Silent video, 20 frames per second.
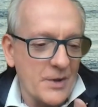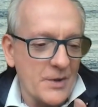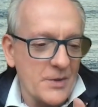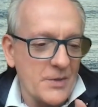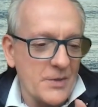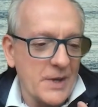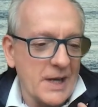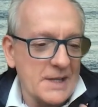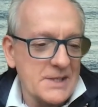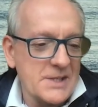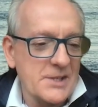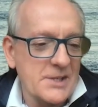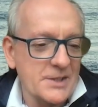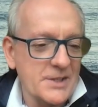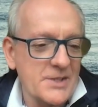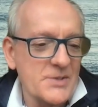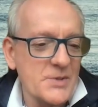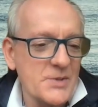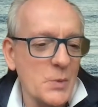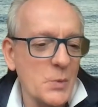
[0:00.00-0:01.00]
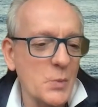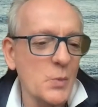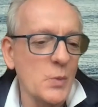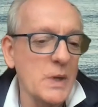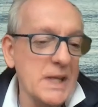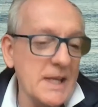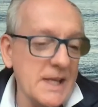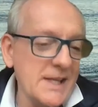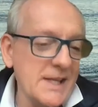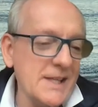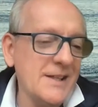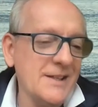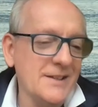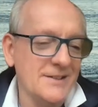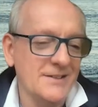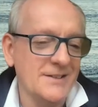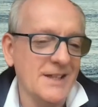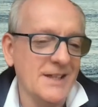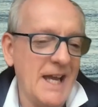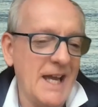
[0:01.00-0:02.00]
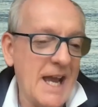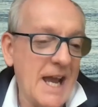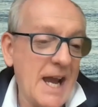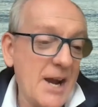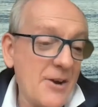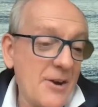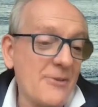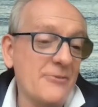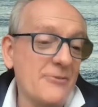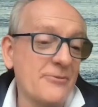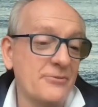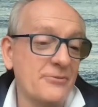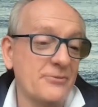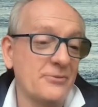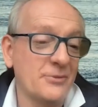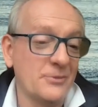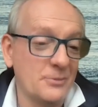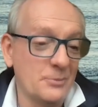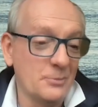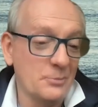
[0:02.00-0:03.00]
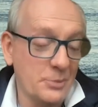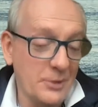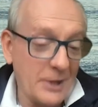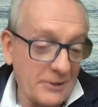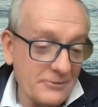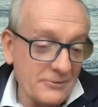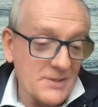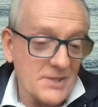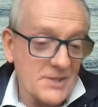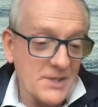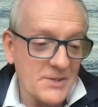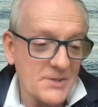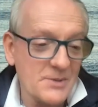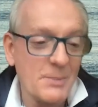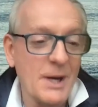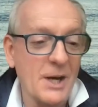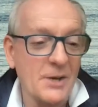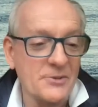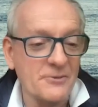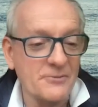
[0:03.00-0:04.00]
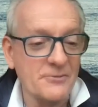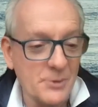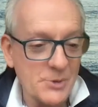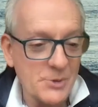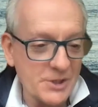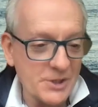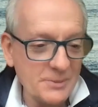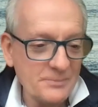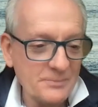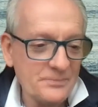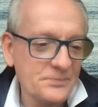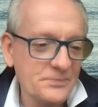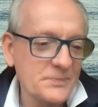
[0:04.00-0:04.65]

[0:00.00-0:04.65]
idea is that we have preferences about the future,